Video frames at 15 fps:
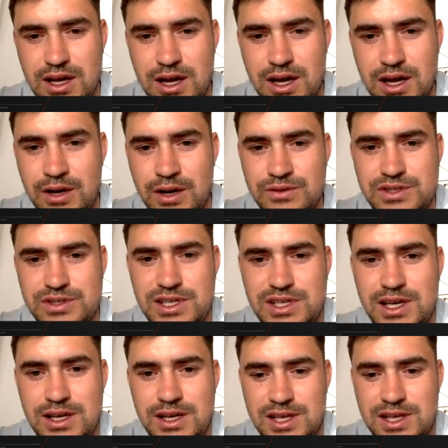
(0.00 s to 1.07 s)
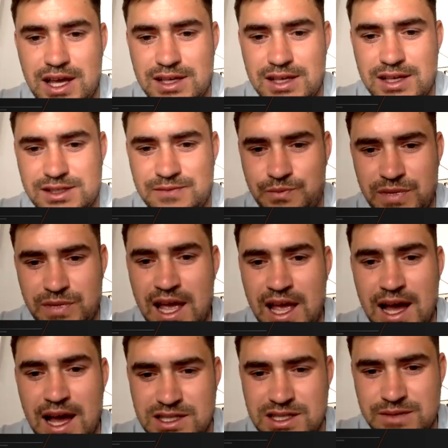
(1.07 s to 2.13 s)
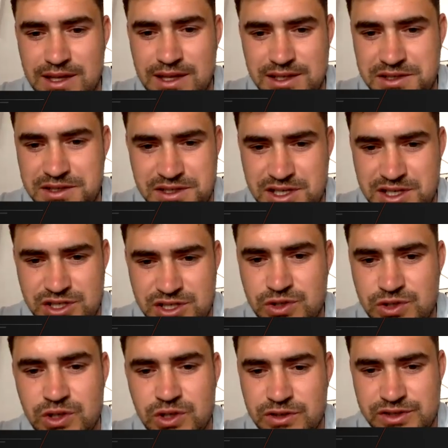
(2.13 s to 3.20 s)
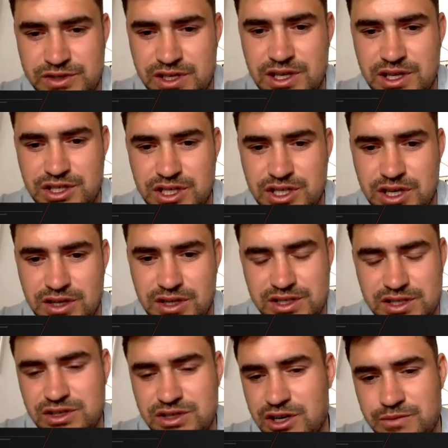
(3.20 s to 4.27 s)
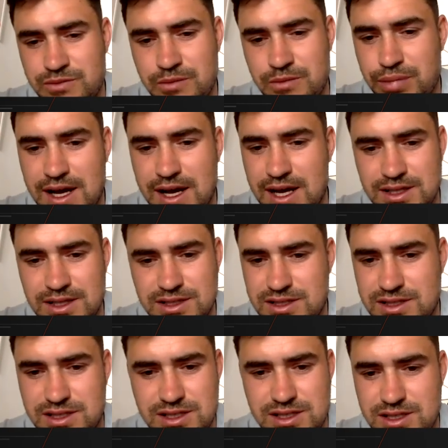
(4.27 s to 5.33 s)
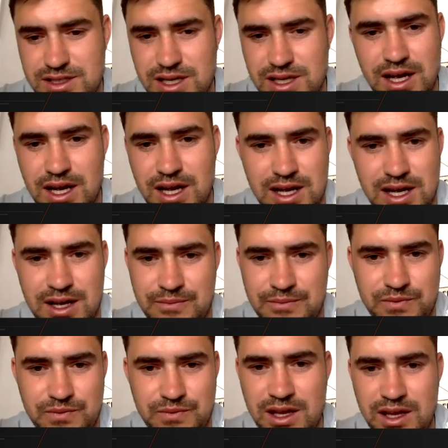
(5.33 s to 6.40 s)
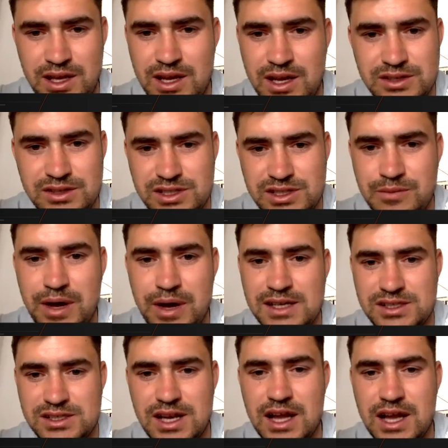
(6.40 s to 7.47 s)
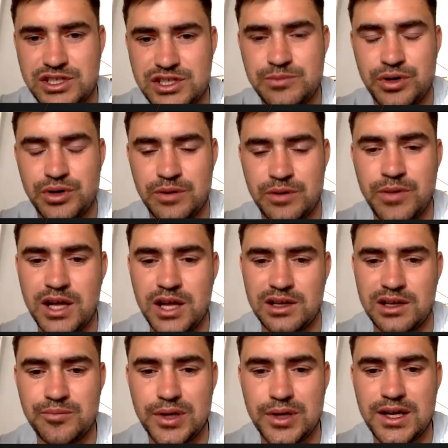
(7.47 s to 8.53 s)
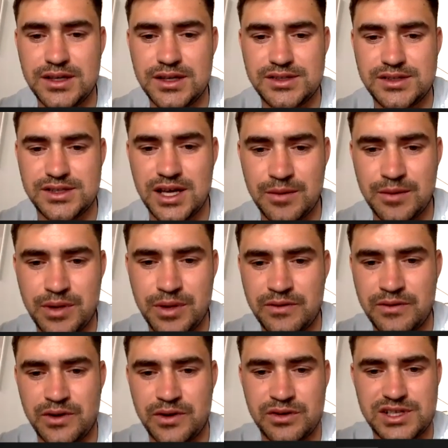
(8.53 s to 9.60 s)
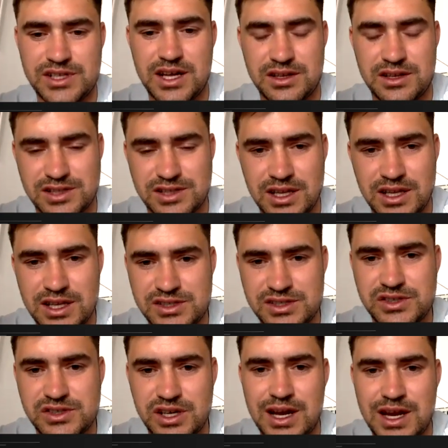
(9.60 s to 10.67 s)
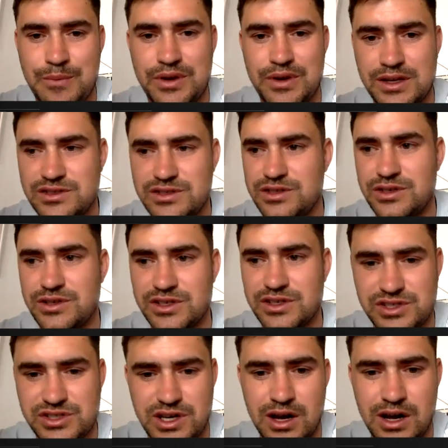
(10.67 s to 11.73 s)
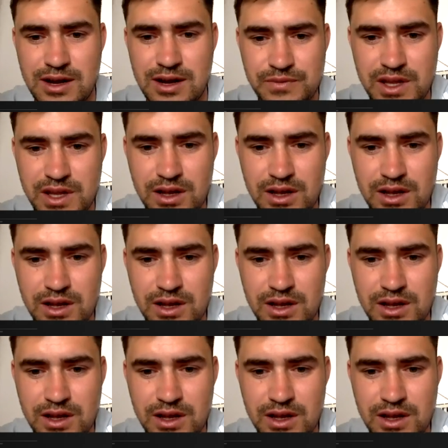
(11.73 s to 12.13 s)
I don't see it as a case of they had to make this decision all of a sudden this year. This could have been planned years in the past, and actually put a model in place and a bit of an understanding saying this is going to happen in 2 years' time